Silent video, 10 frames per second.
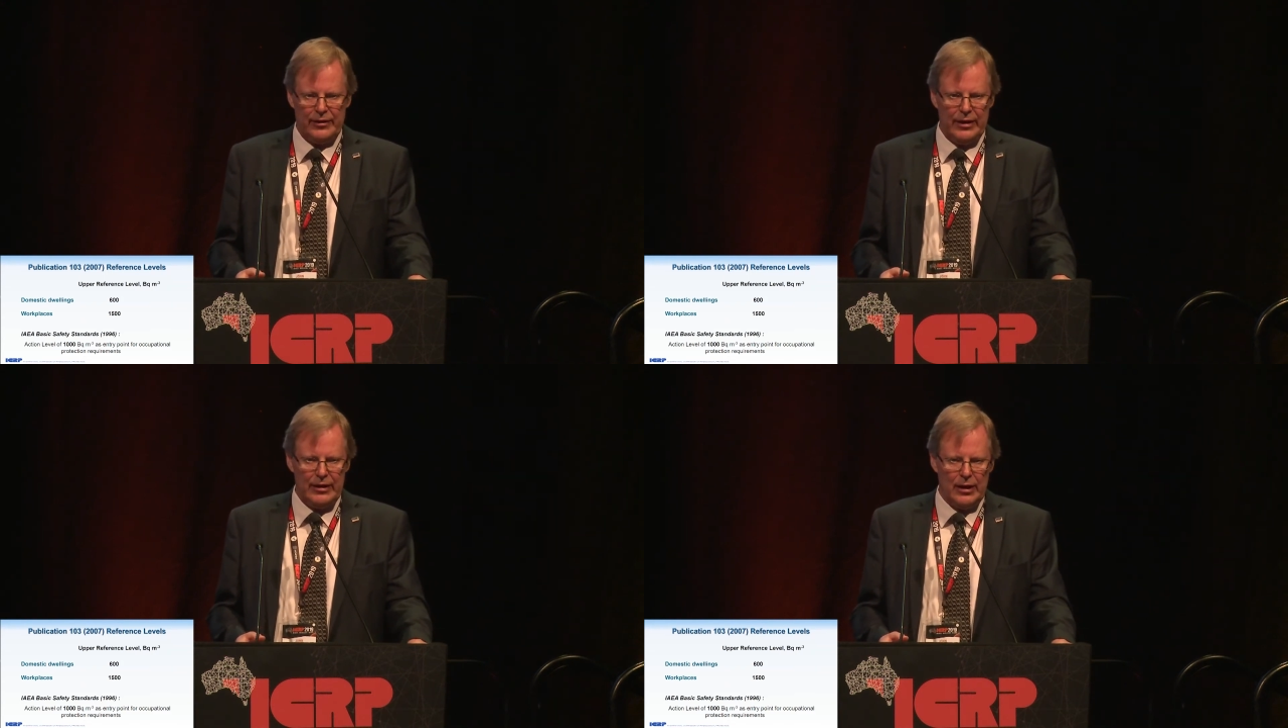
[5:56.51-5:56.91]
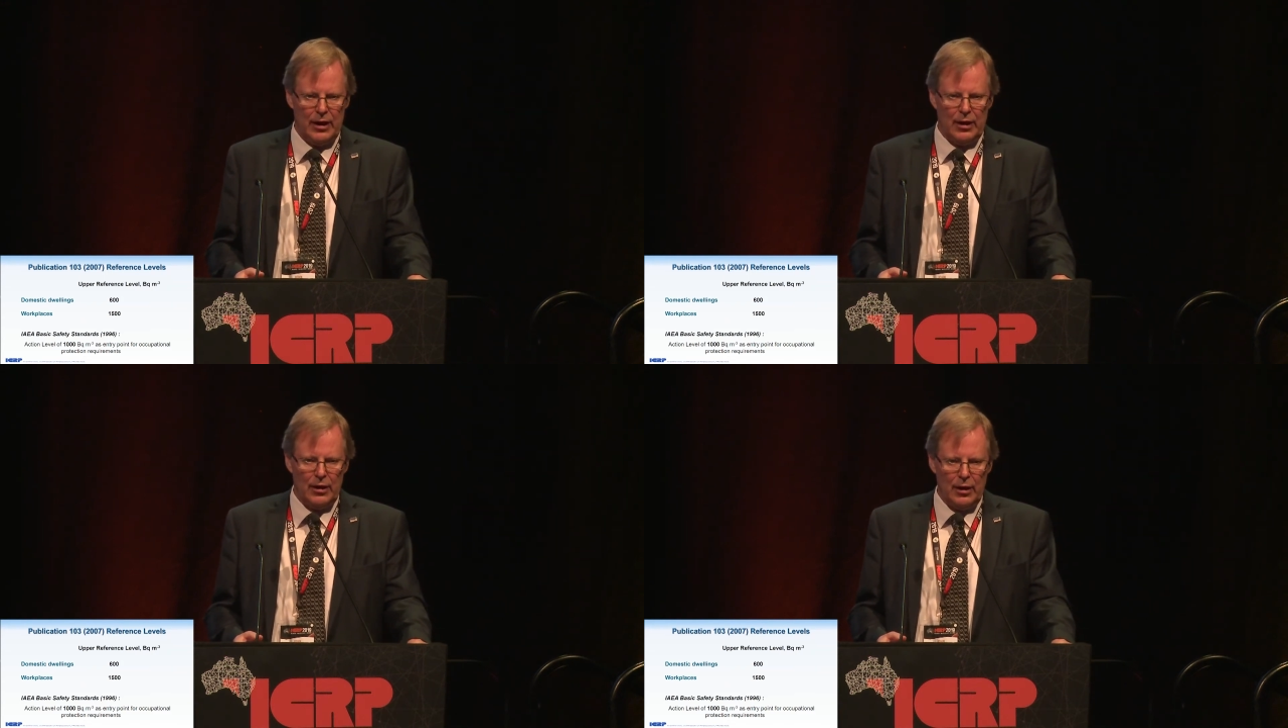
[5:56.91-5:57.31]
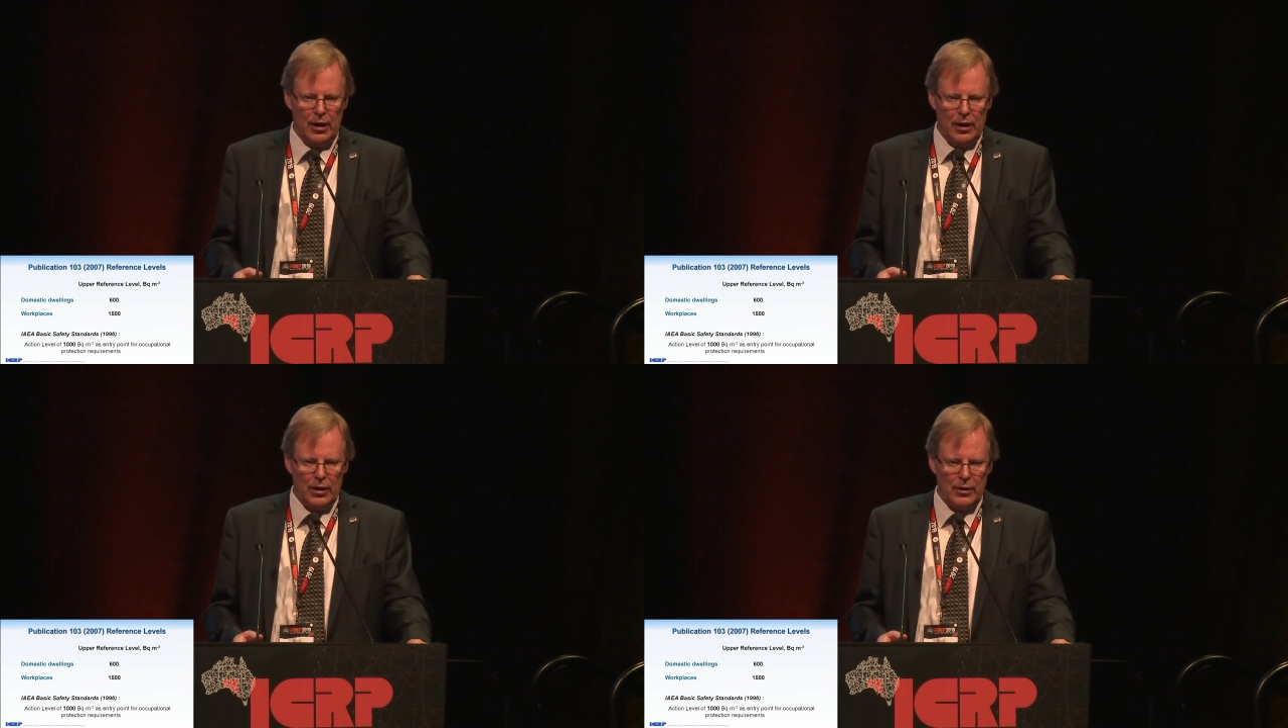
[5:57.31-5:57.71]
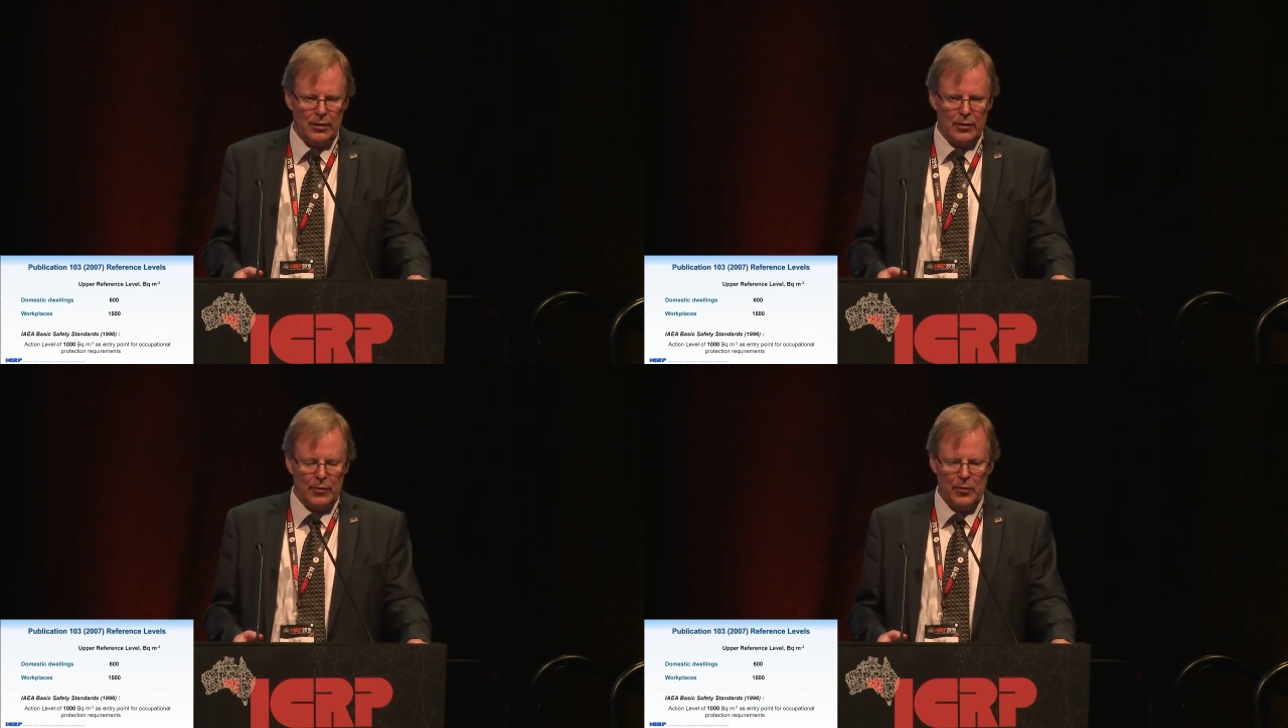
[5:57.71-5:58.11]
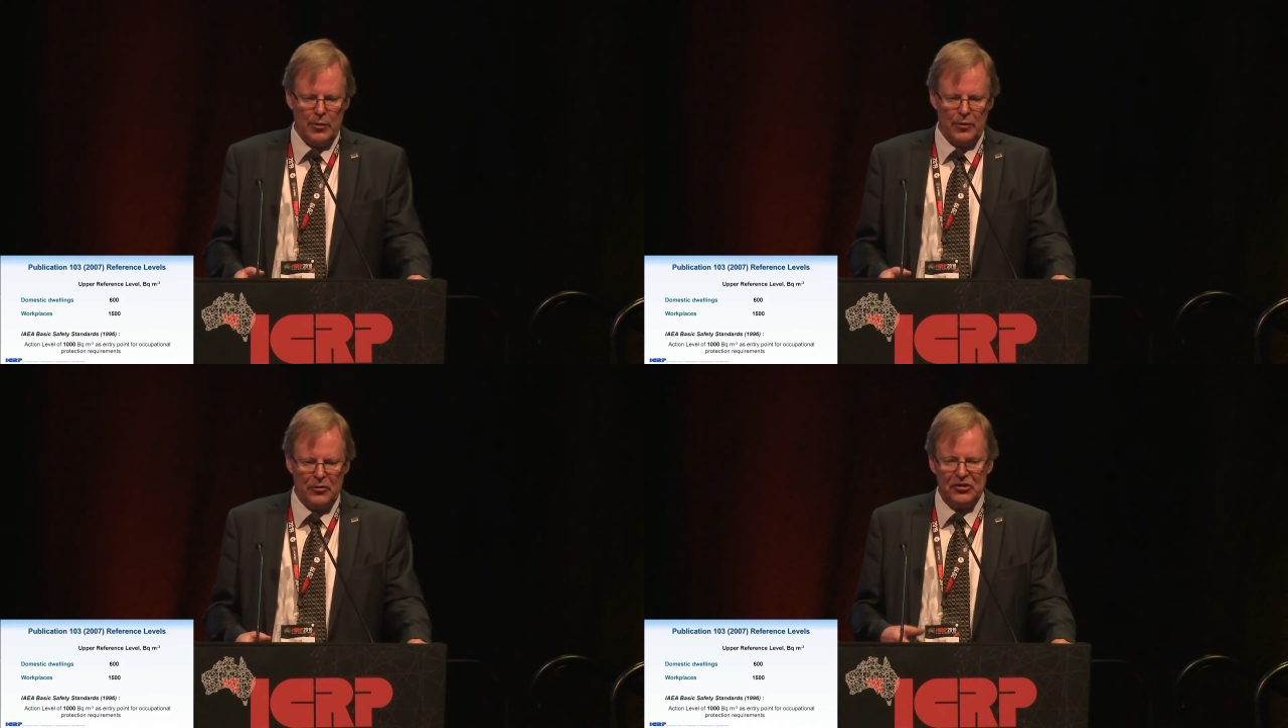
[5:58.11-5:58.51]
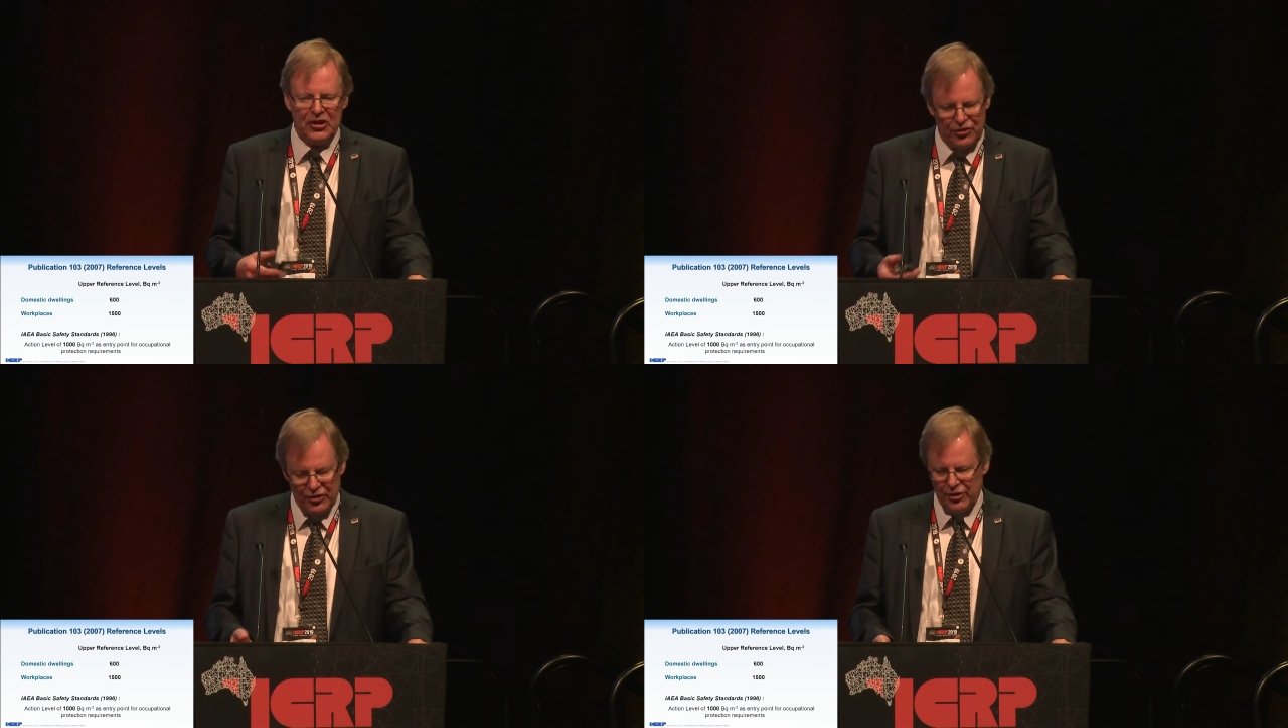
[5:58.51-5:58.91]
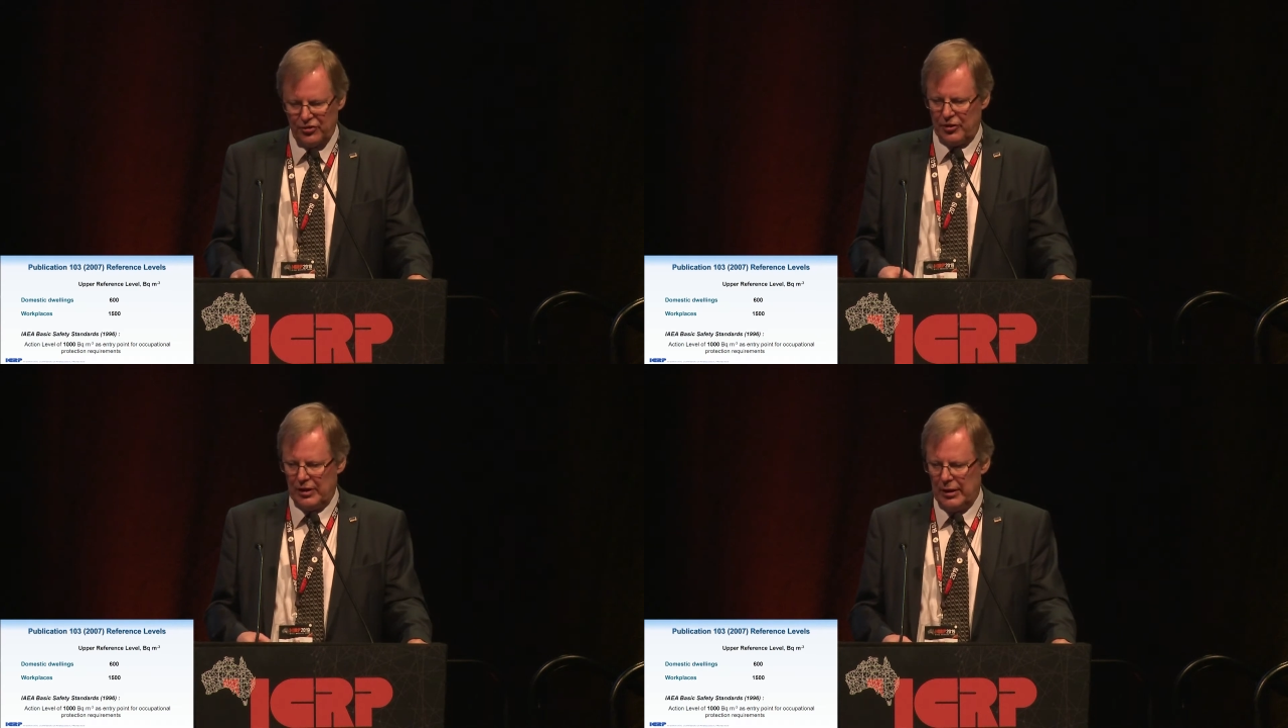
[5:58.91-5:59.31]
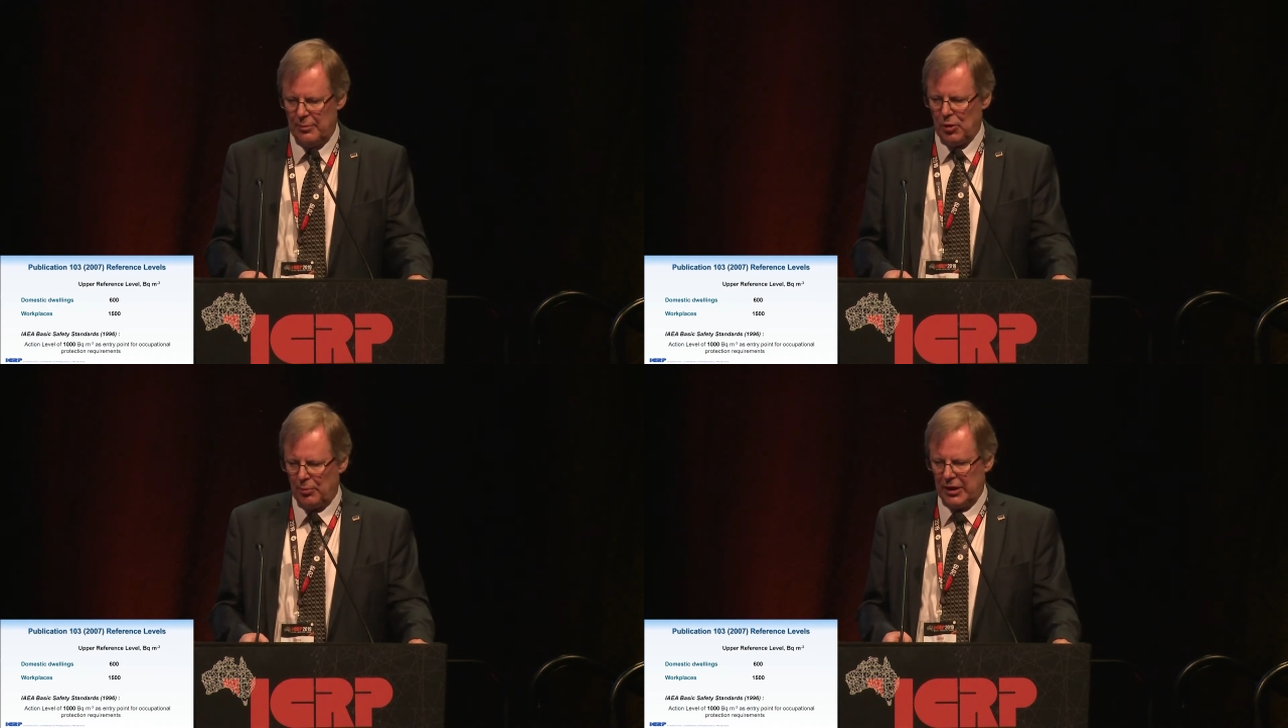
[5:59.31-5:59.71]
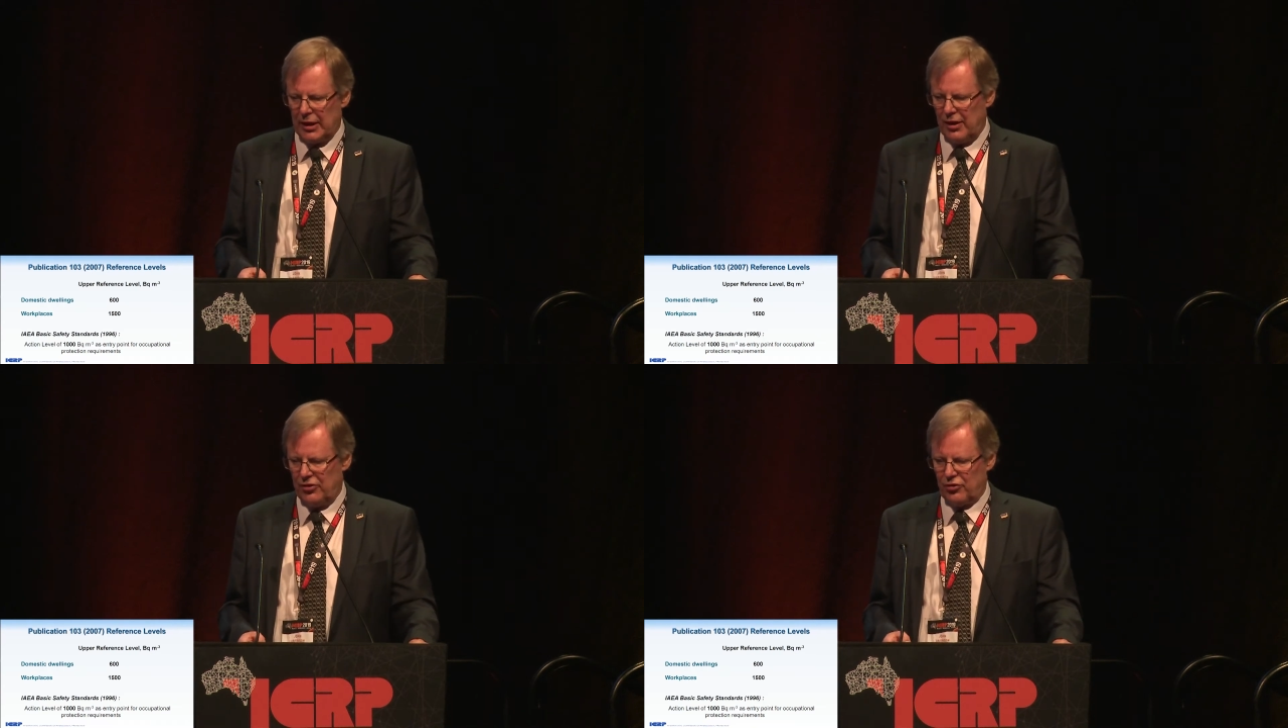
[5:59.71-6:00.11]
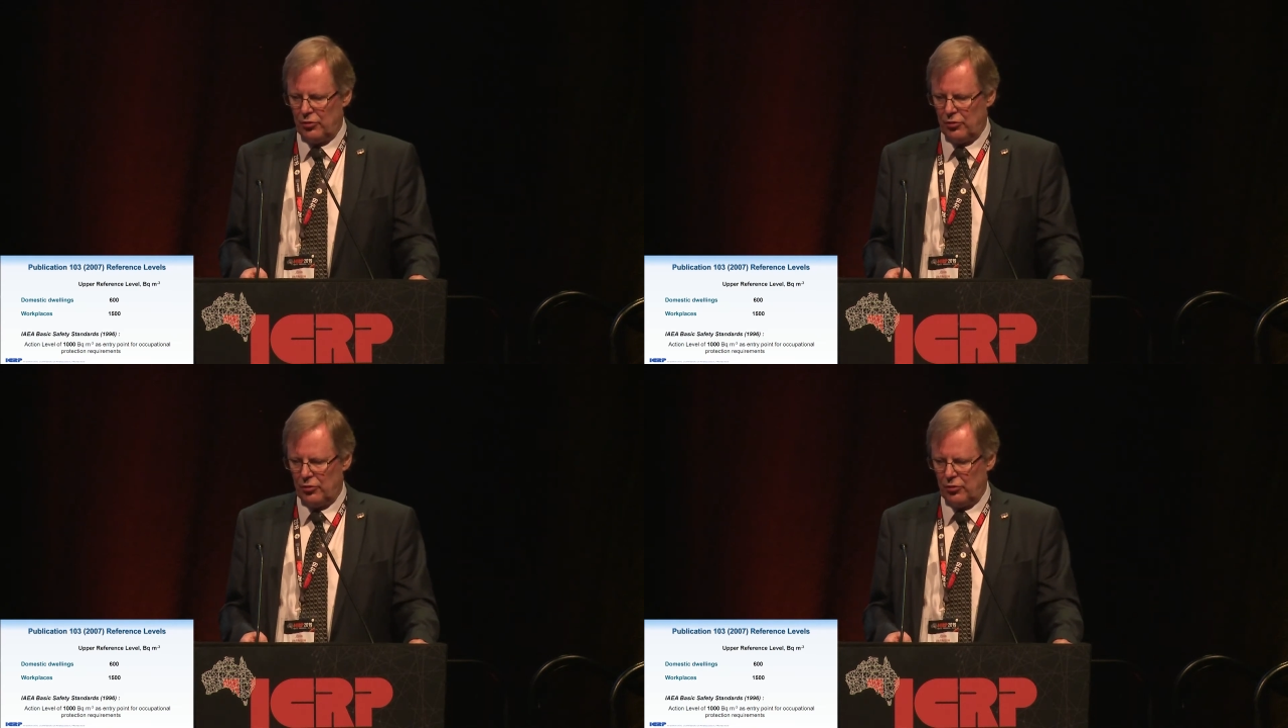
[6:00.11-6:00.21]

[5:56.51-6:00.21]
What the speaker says: the discussion in publication